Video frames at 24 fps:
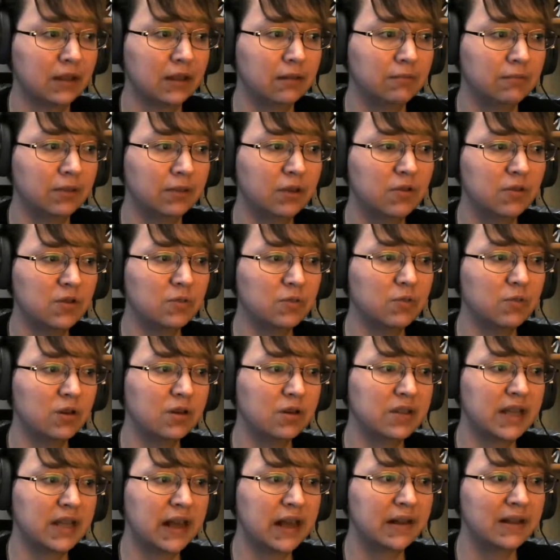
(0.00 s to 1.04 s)
But those
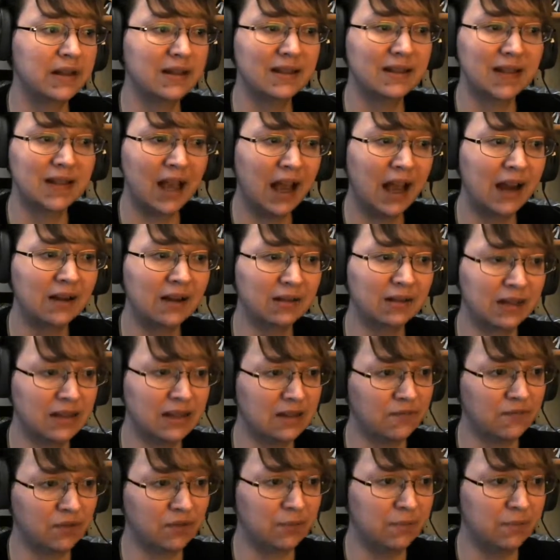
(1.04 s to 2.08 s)
words had an entirely
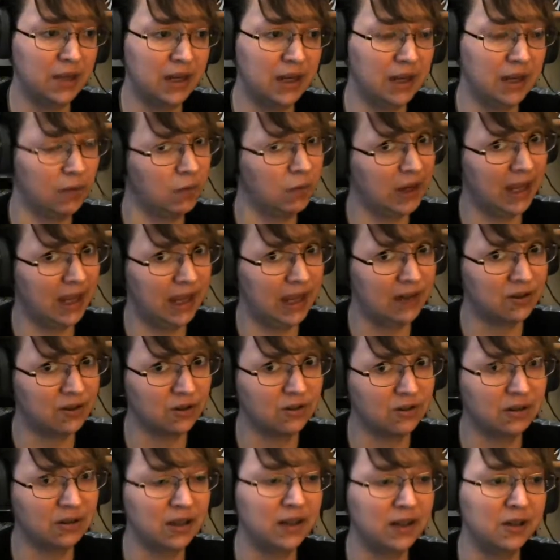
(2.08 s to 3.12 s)
different meaning when it
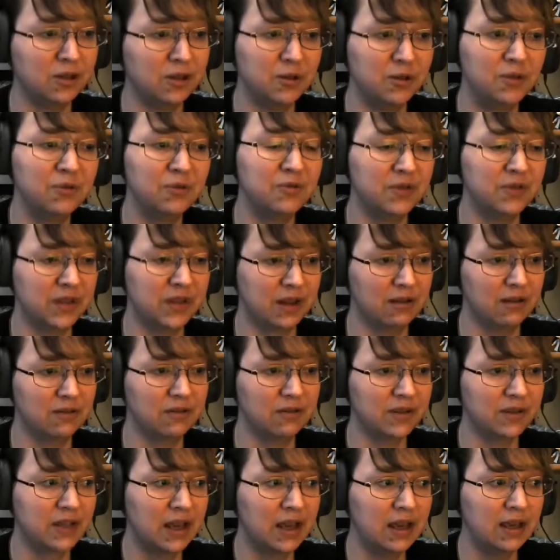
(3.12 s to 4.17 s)
entered Lin Yu's
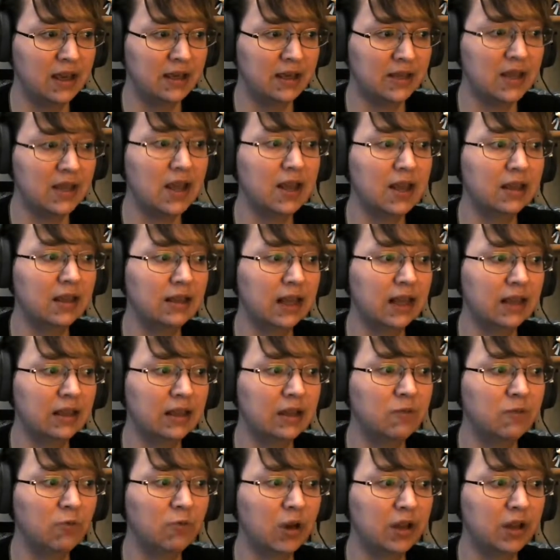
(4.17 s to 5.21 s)
ears. Seeing that
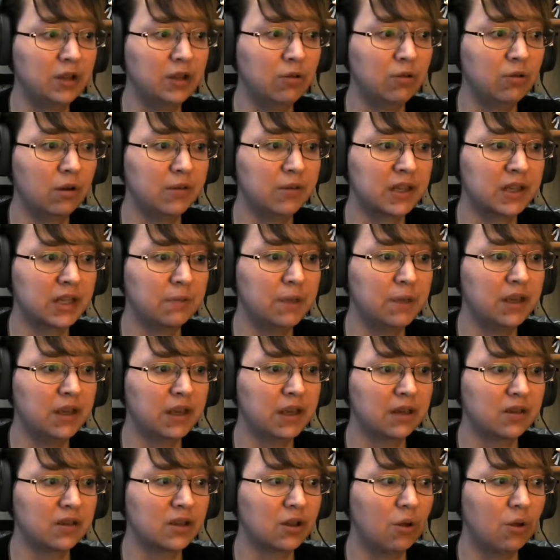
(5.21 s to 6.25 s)
Lin Wan Yue was
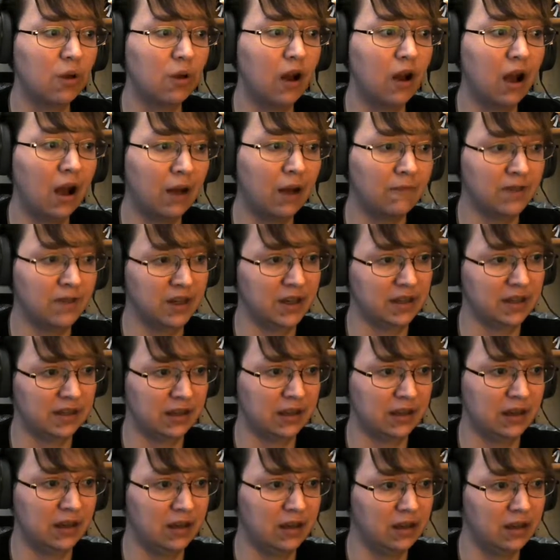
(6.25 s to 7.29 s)
speaking so
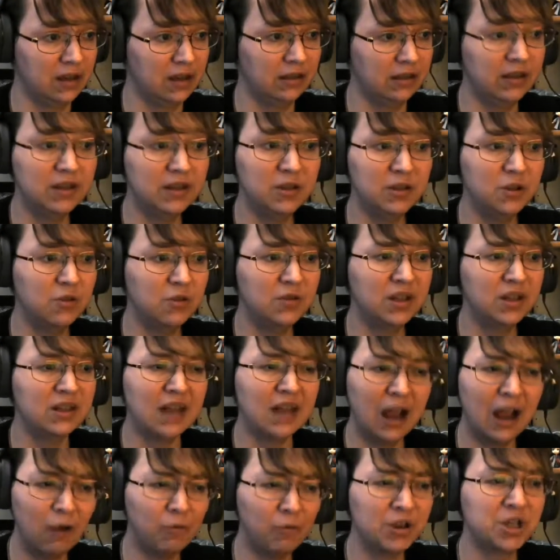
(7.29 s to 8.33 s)
obviously, Lin Yu did
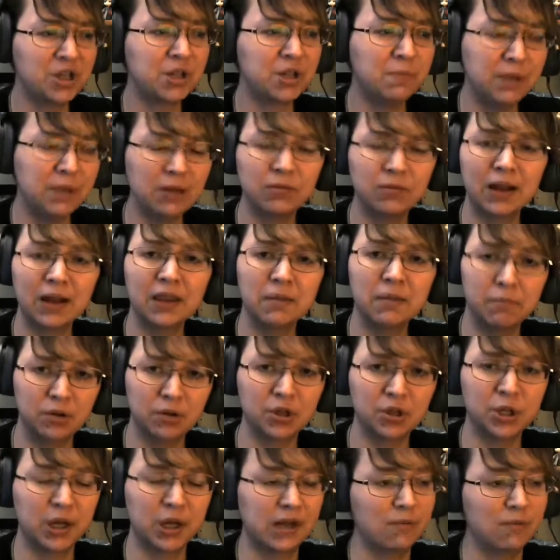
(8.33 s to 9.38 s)
not wish to beat around the
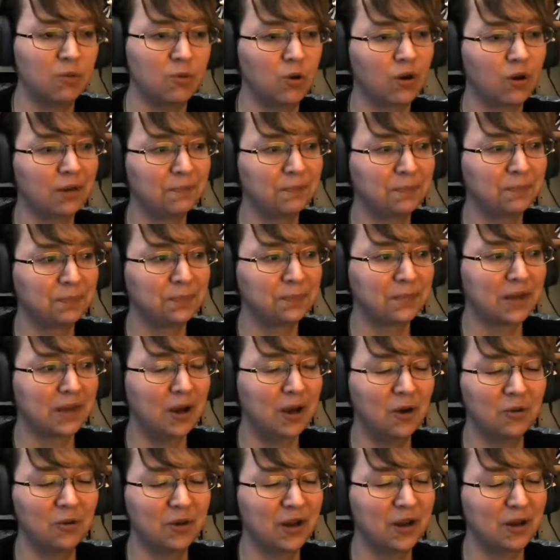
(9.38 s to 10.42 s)
bush anymore.
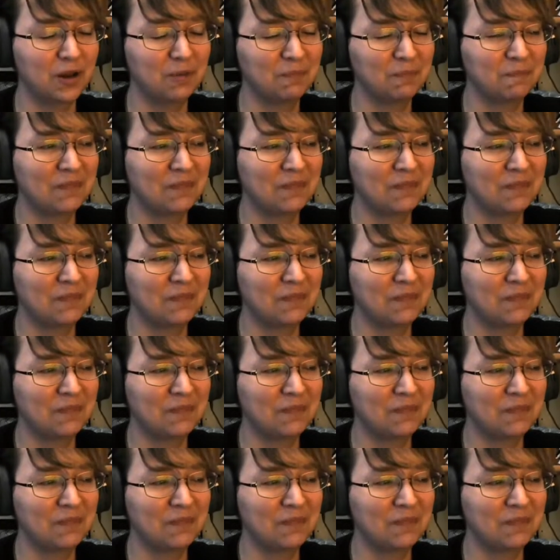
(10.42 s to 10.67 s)
Oh no.